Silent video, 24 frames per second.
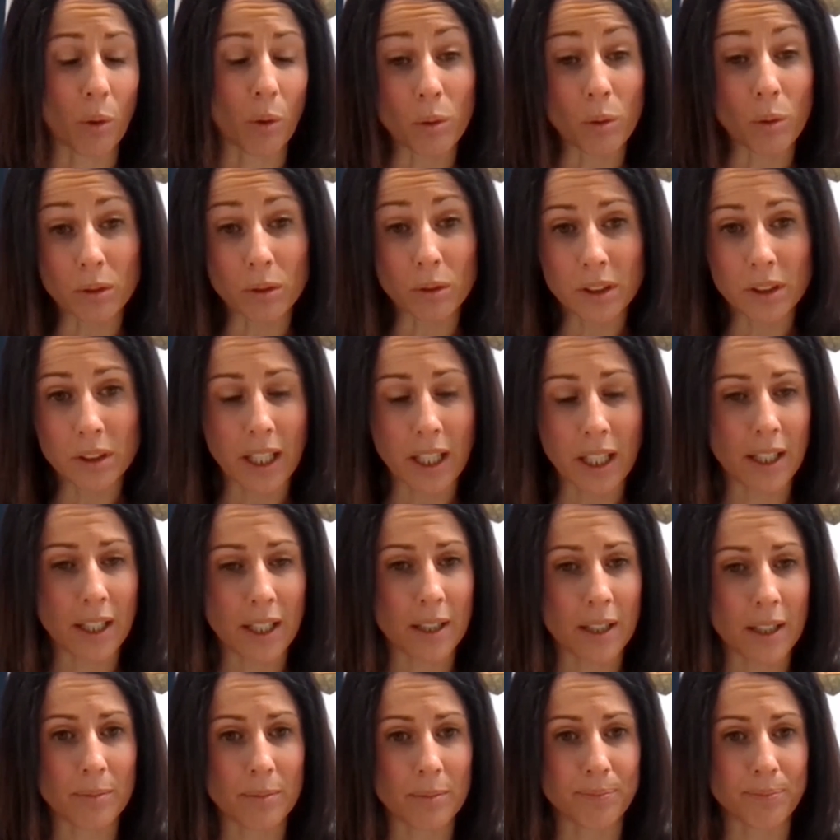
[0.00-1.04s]
old
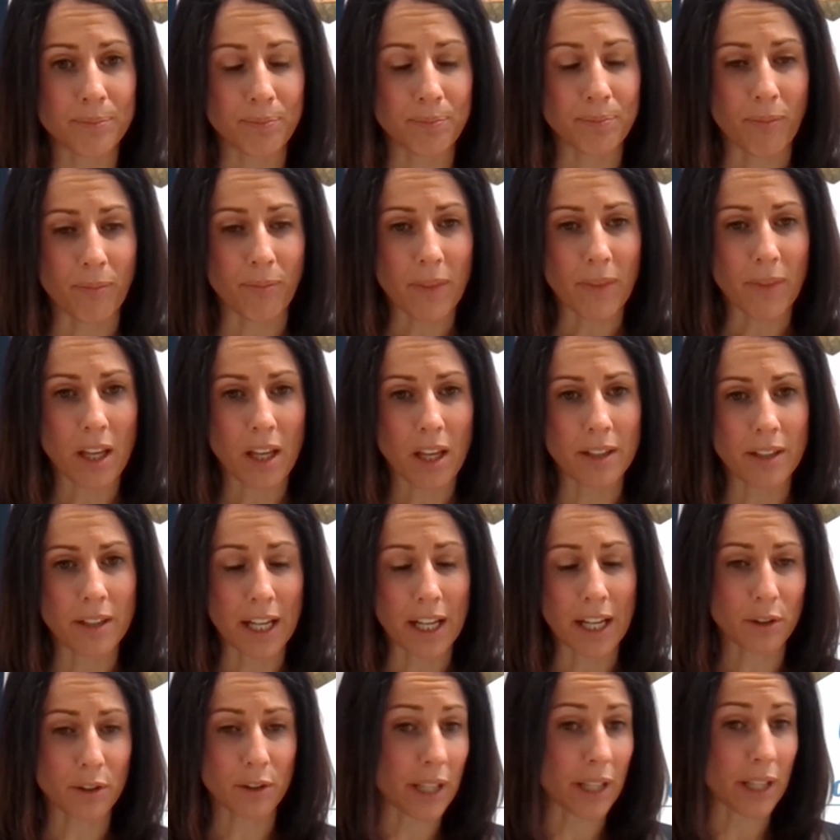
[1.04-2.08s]

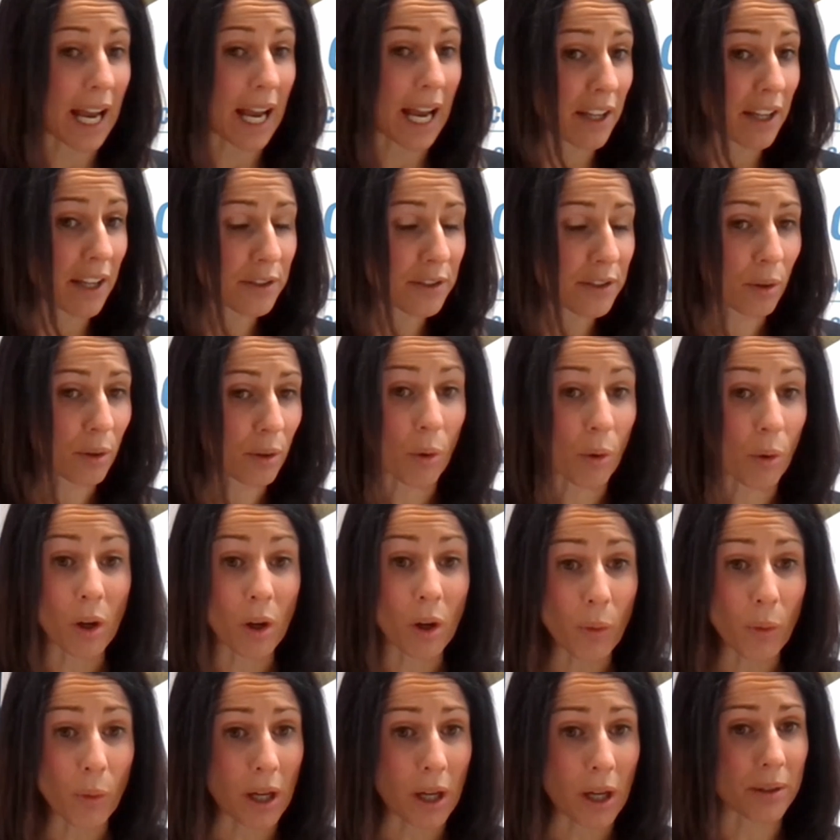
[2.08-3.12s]
natural gas or
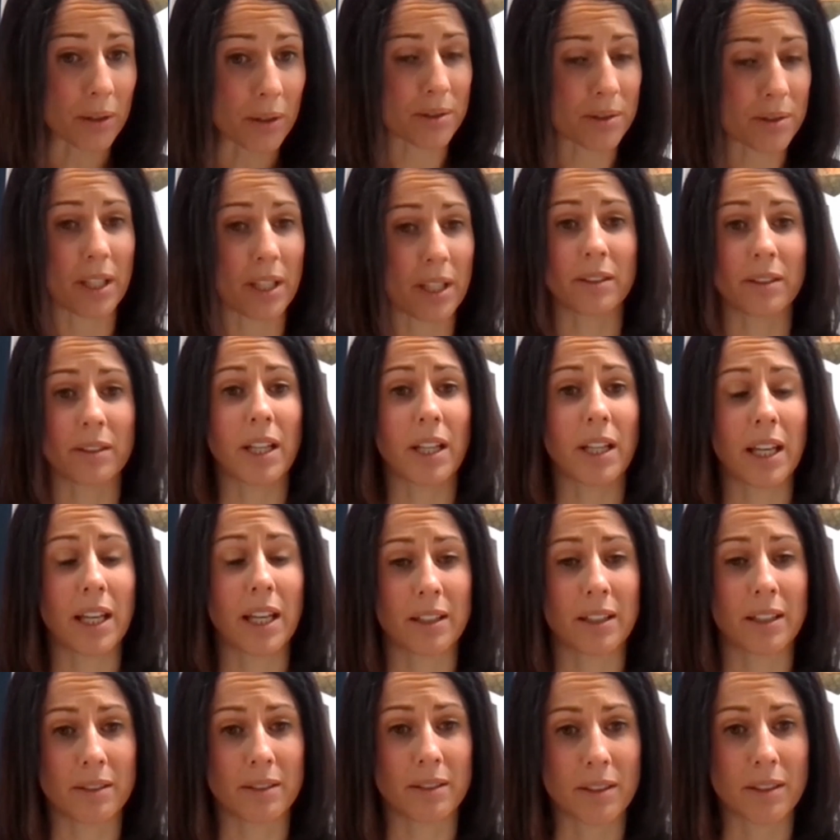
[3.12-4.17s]
oil wells
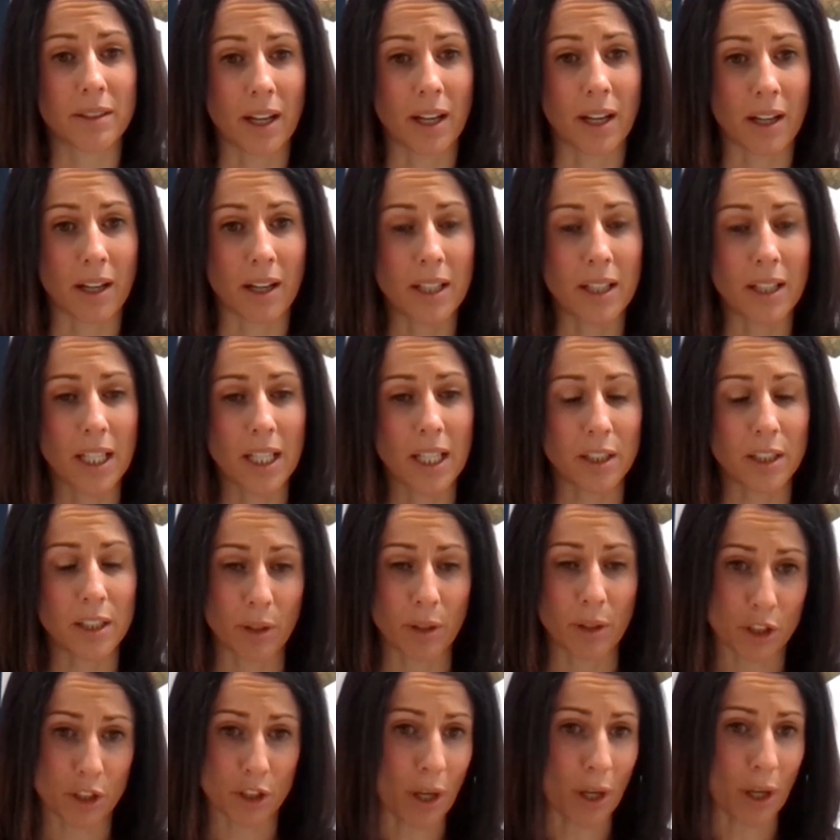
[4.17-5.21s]
and
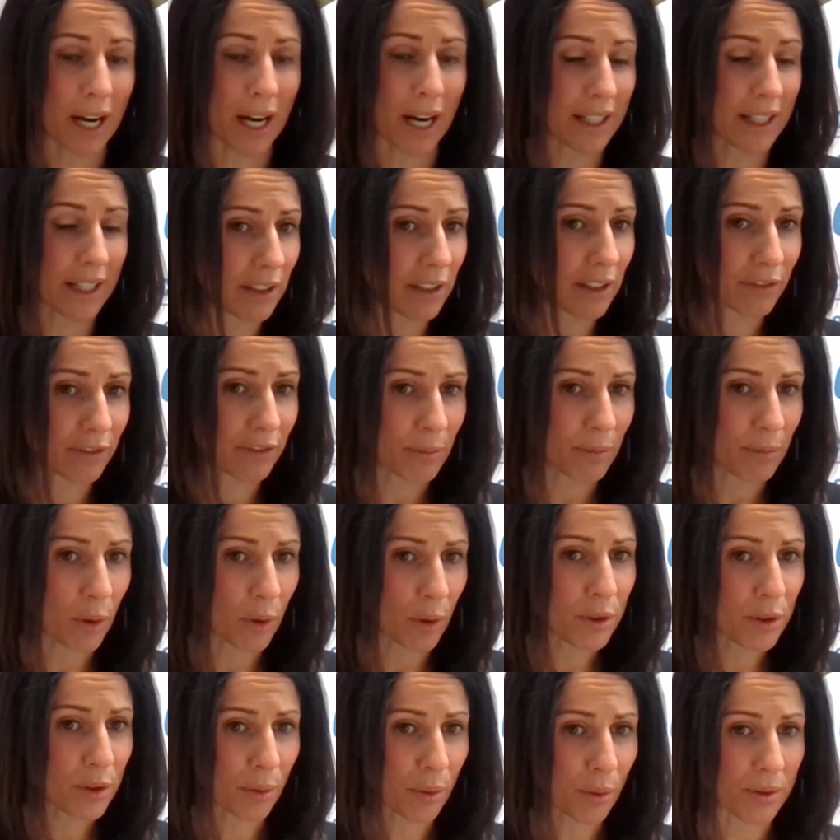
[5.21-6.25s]
extracting it from
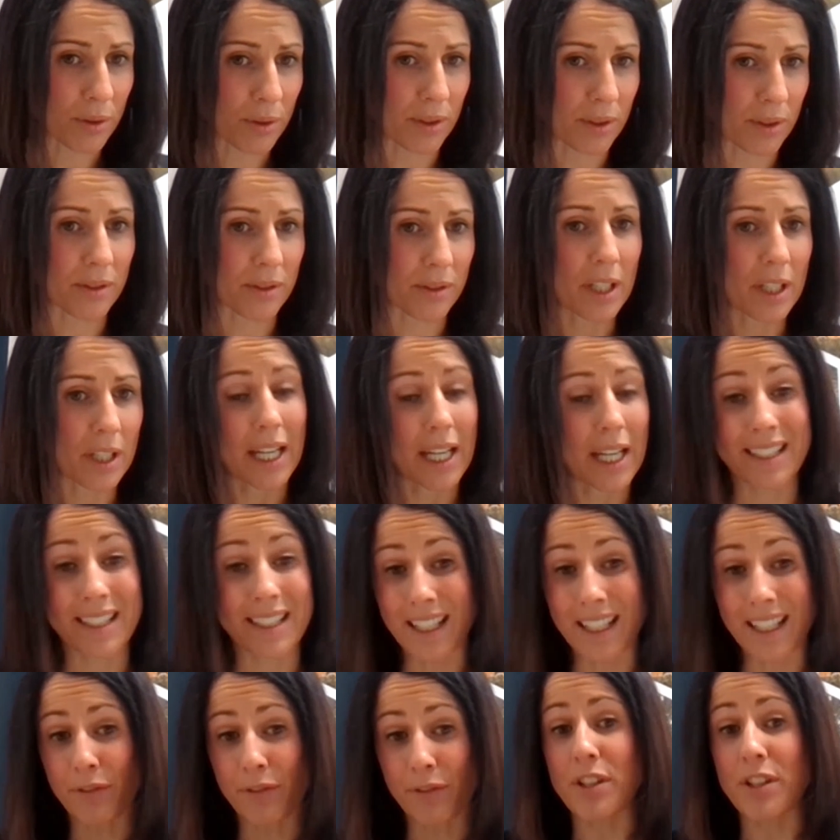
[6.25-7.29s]
those sources, it's
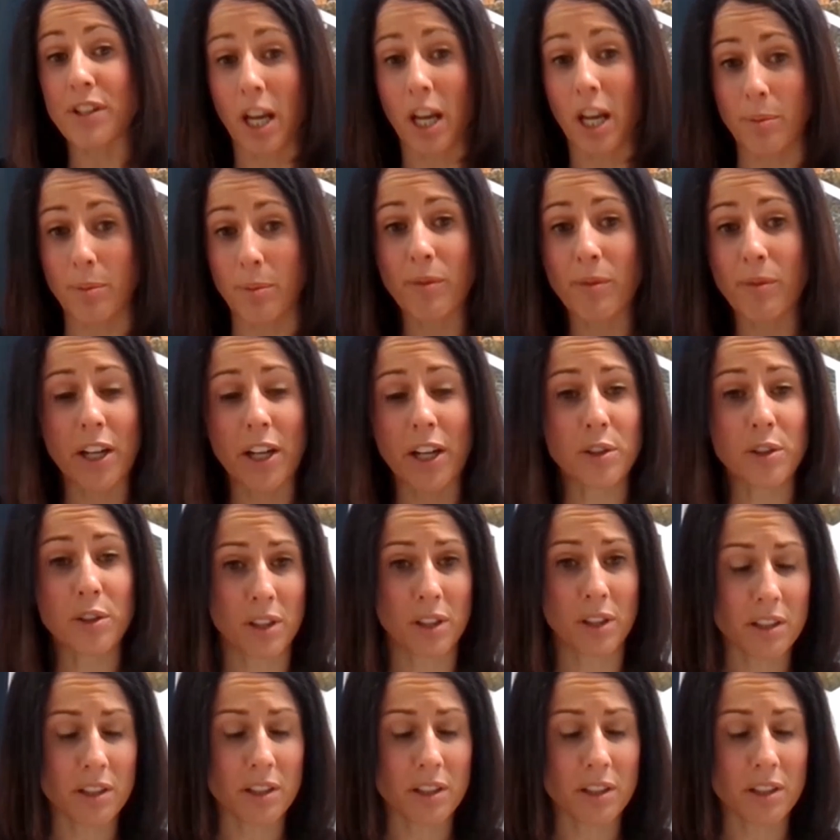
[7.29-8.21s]
a different type of hydrogen.